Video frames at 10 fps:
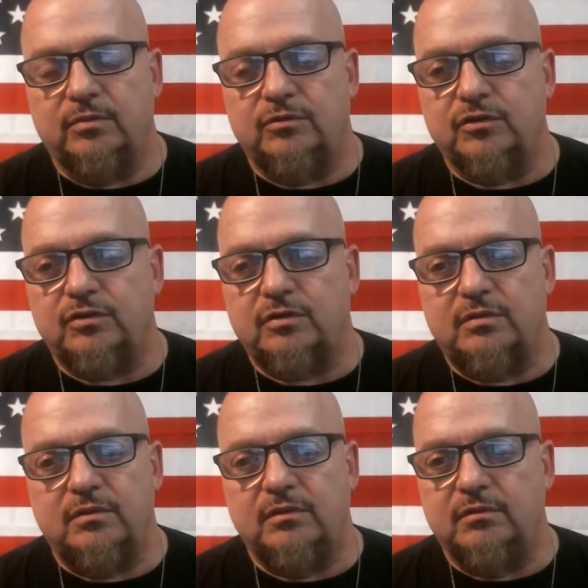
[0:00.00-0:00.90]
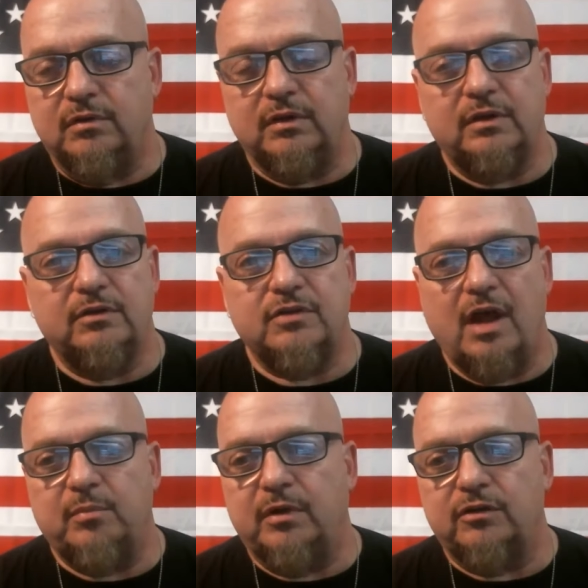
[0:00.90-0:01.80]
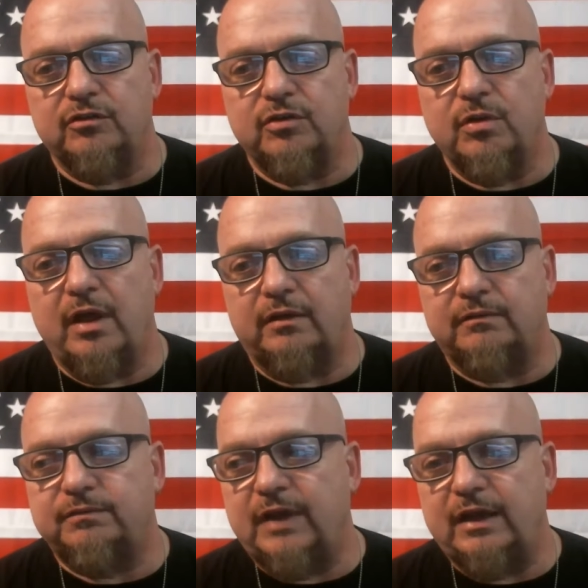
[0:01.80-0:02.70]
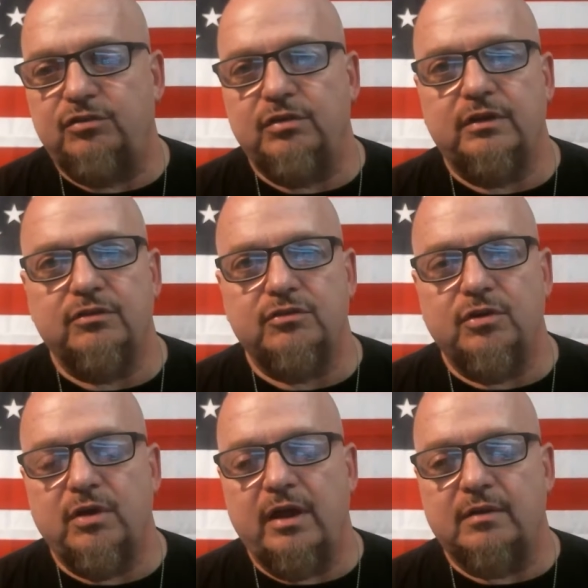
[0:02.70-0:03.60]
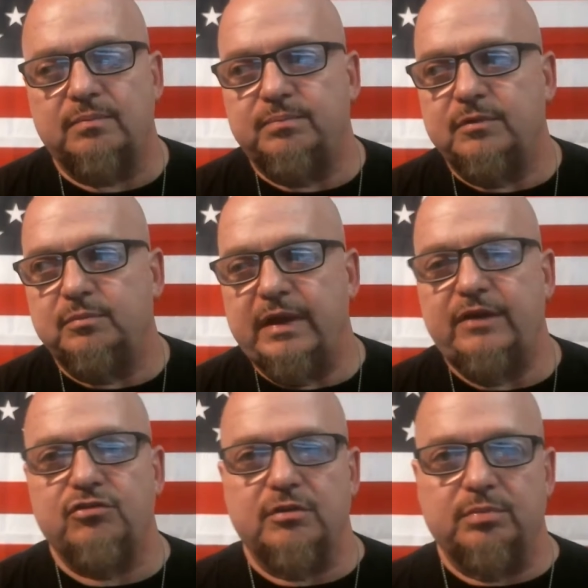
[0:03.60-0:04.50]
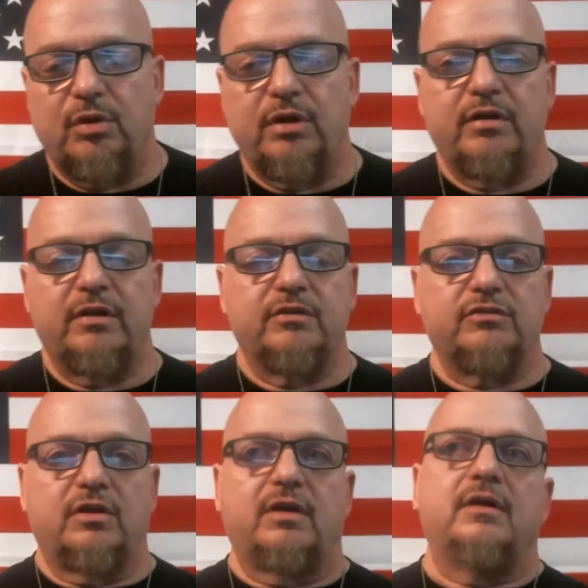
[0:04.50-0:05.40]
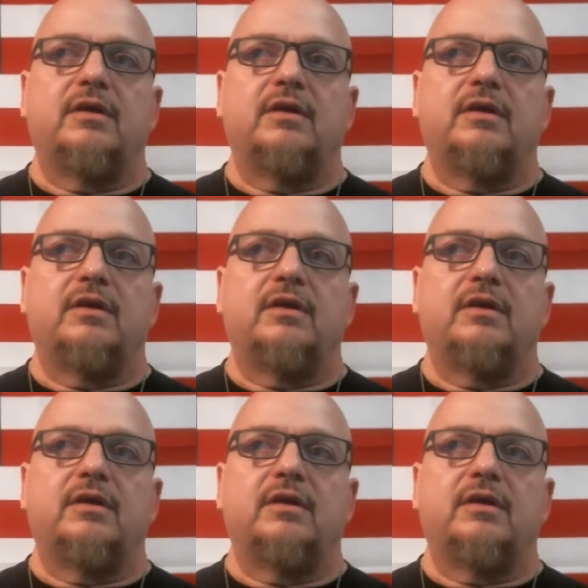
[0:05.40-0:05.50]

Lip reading: just really, there's not much. There's no like factory. There's no like major employer here. There's a